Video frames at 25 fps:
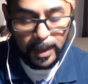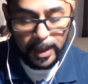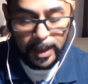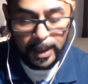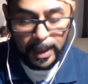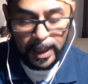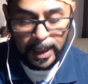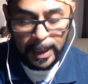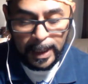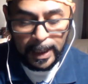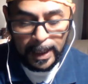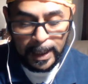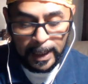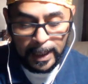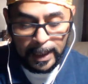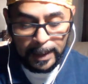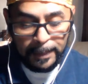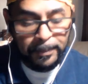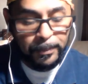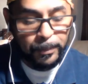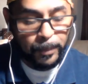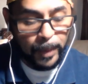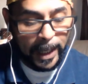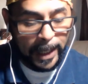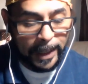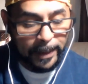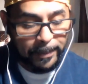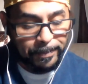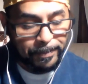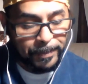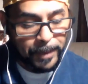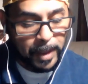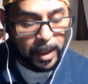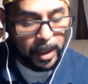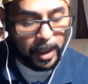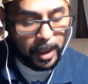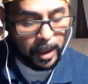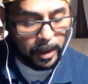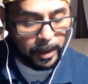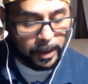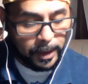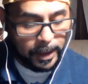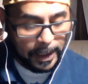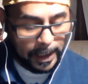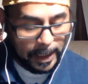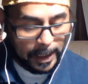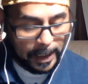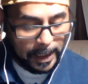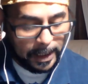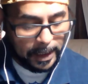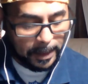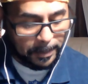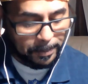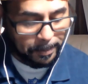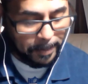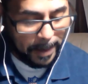Right. The